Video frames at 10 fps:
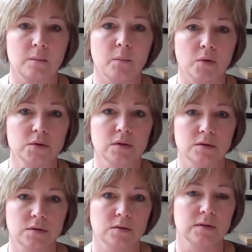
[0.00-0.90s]
most of
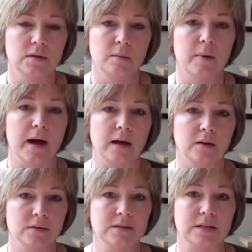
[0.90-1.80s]
those students in the
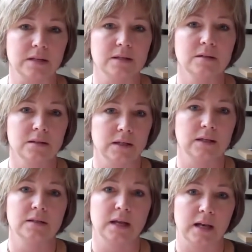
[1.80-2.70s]
back are C's,
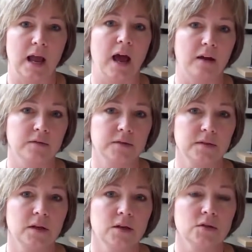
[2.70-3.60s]
D's, and
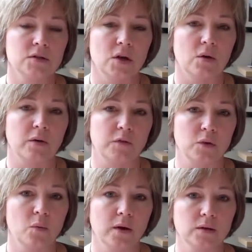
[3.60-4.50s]
F's. So if
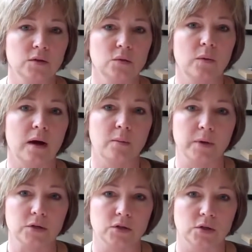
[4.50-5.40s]
you want to do well,
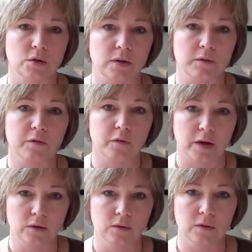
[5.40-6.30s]
make sure you're in the
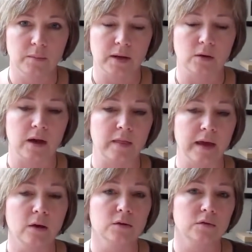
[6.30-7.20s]
front or the middle, and
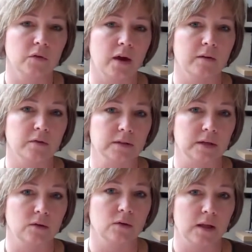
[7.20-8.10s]
that goes for every single